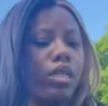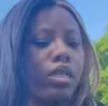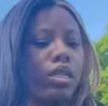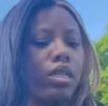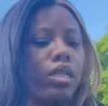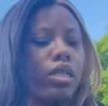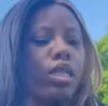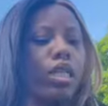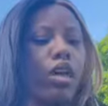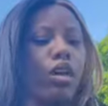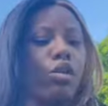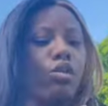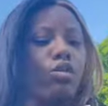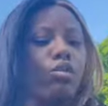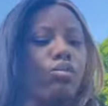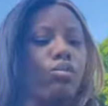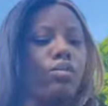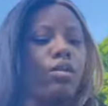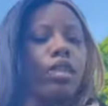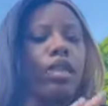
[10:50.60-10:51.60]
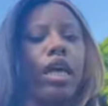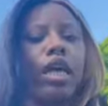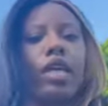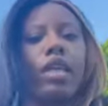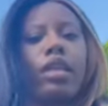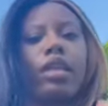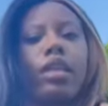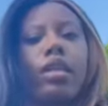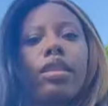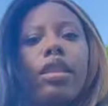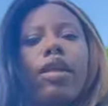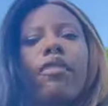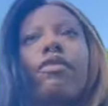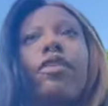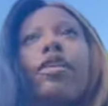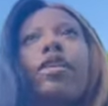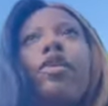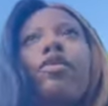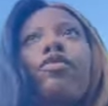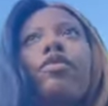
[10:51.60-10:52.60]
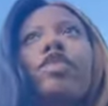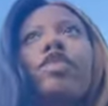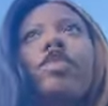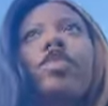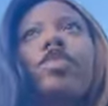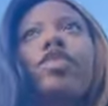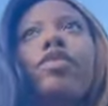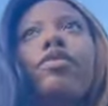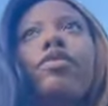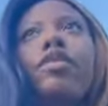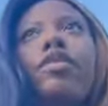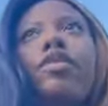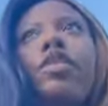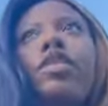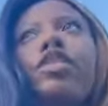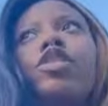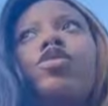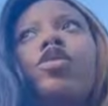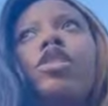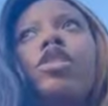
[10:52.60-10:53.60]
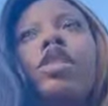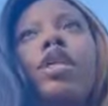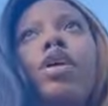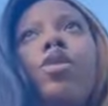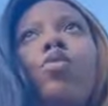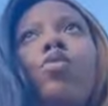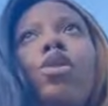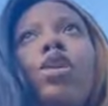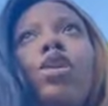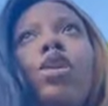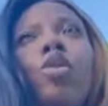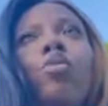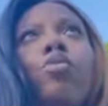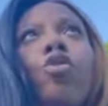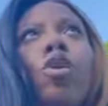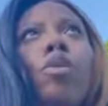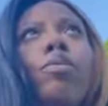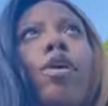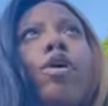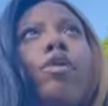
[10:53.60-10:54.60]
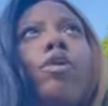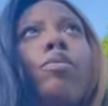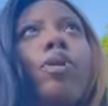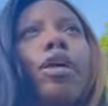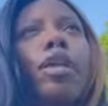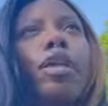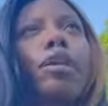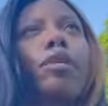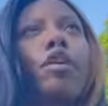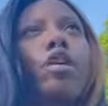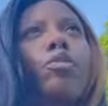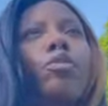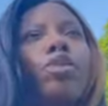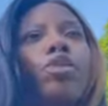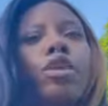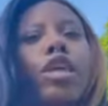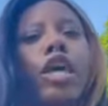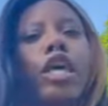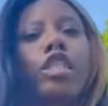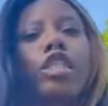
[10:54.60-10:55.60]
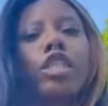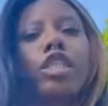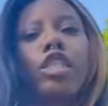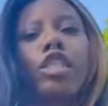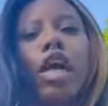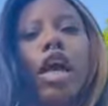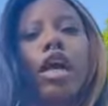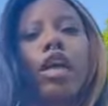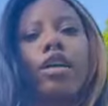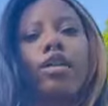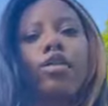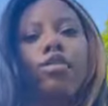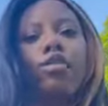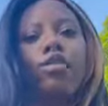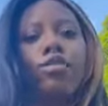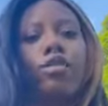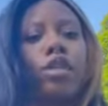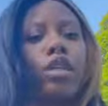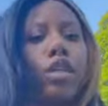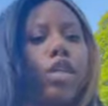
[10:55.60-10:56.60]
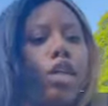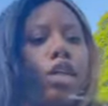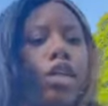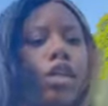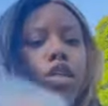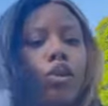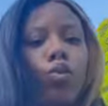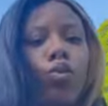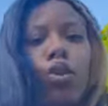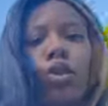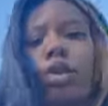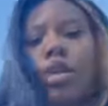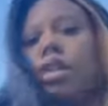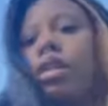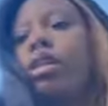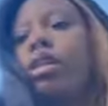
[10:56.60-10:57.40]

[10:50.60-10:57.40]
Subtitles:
So take a look at that video for sure if you're interested and want to know more about communication styles. You want to